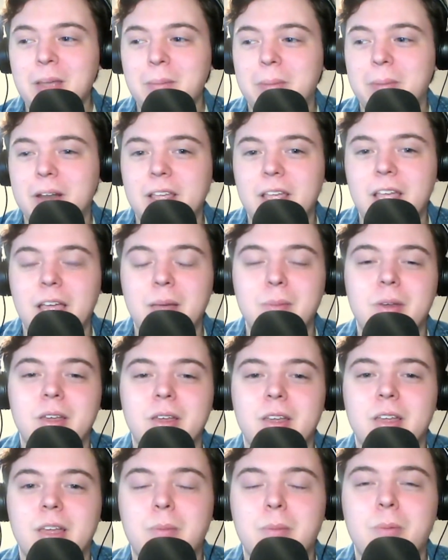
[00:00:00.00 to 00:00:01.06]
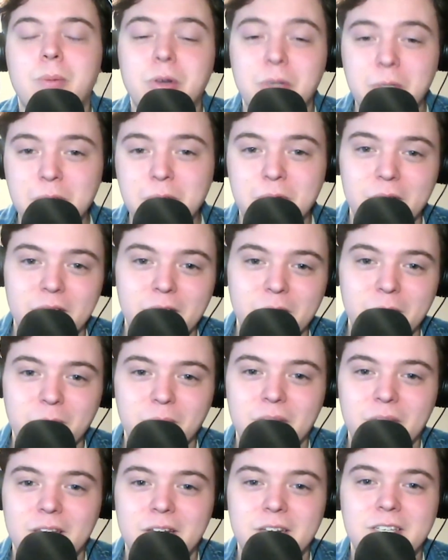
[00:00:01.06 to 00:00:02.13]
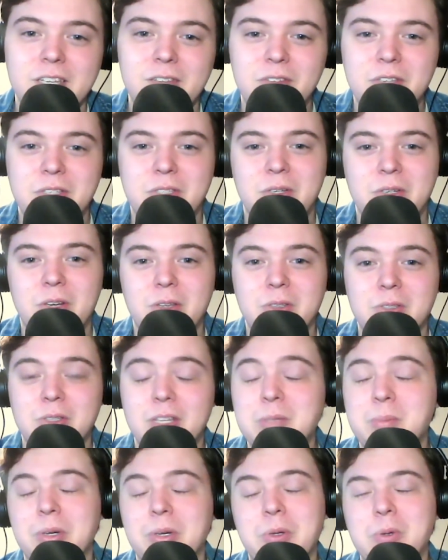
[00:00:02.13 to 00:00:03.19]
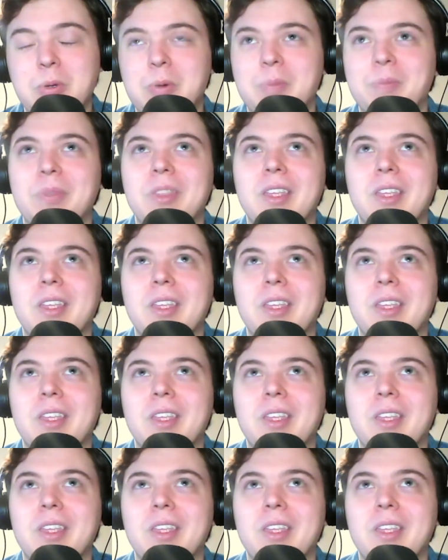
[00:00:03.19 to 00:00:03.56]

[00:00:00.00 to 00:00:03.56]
But I'm a producer now at a TV studio, so that's pretty cool.